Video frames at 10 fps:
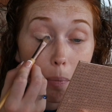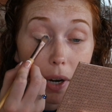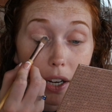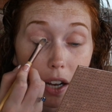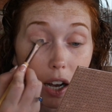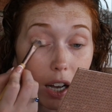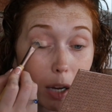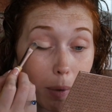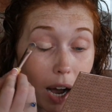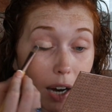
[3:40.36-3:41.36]
But
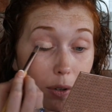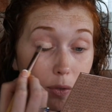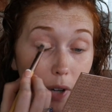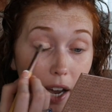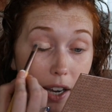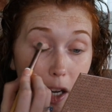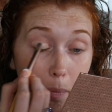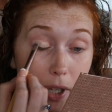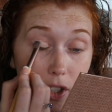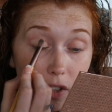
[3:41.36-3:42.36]
I
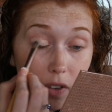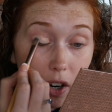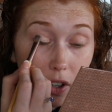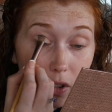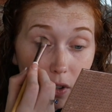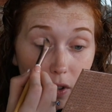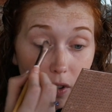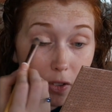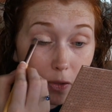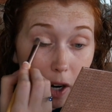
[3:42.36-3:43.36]
read a bunch of
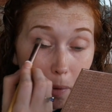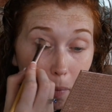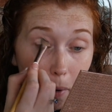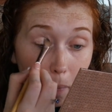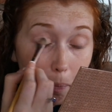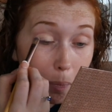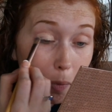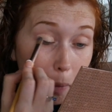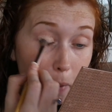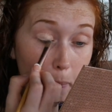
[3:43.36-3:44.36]
articles from
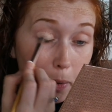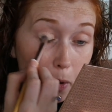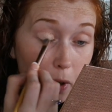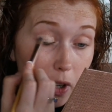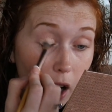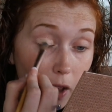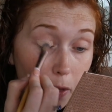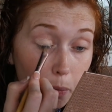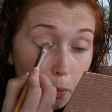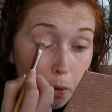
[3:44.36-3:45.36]
like people who had
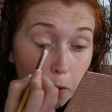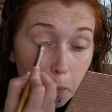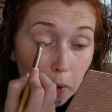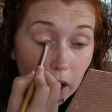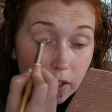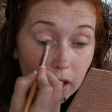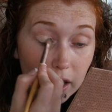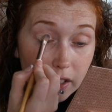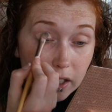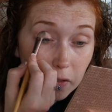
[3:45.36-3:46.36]
gone through the
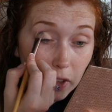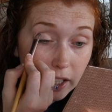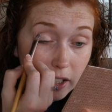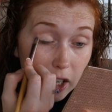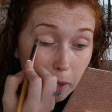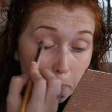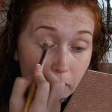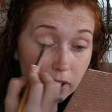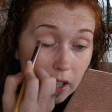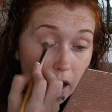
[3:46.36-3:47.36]
process of like
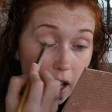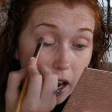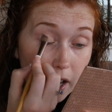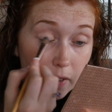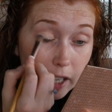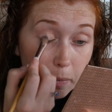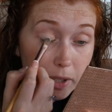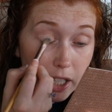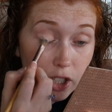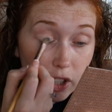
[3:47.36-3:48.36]
tips and
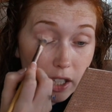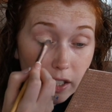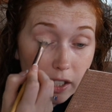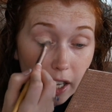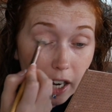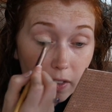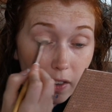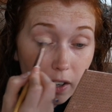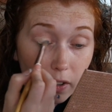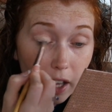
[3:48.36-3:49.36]
recommendations, and I
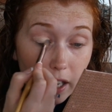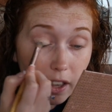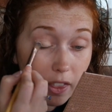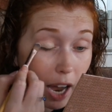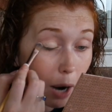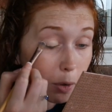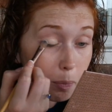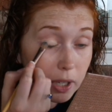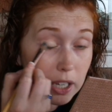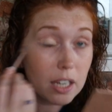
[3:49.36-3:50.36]
felt like that
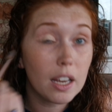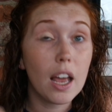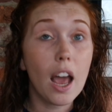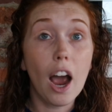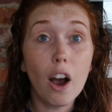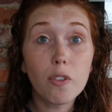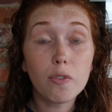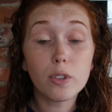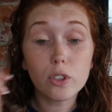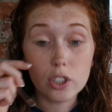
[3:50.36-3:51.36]
would be
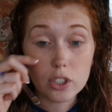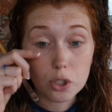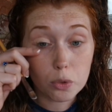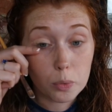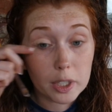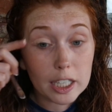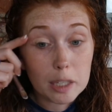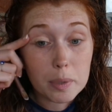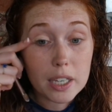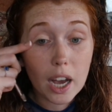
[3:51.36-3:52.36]
helpful just to
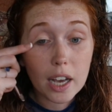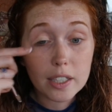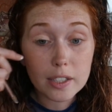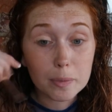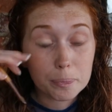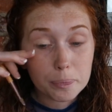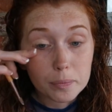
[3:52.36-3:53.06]
read, because